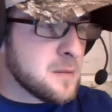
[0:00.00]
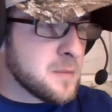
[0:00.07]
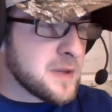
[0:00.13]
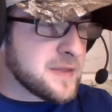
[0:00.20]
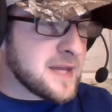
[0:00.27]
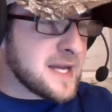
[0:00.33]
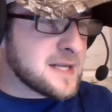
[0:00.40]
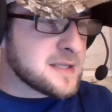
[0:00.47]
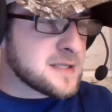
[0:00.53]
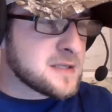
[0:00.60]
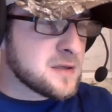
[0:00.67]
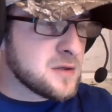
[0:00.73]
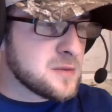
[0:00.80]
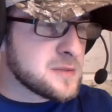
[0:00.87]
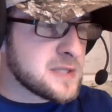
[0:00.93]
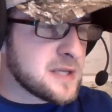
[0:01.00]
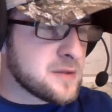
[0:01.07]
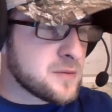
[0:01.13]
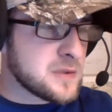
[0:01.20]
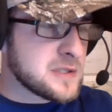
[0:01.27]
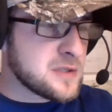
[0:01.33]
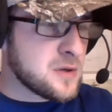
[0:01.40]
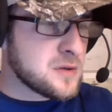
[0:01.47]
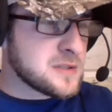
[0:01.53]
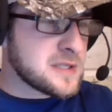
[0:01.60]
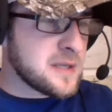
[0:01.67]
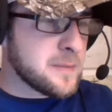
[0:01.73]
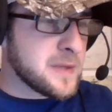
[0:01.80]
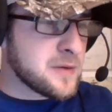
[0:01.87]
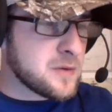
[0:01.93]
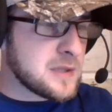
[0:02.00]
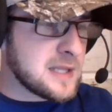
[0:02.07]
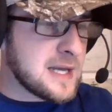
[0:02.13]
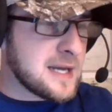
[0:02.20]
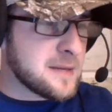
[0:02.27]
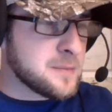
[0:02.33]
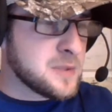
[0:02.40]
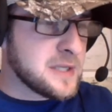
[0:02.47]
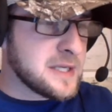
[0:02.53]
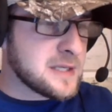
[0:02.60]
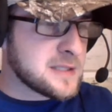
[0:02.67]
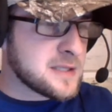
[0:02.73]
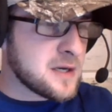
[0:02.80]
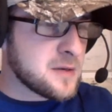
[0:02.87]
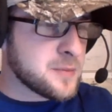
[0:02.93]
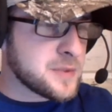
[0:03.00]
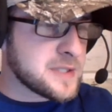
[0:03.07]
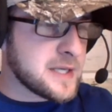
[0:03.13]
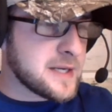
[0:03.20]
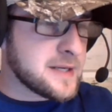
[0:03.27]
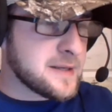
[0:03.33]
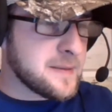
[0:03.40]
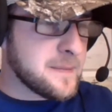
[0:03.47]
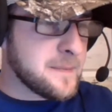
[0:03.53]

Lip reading: But that assumes that the results can be reliably interpreted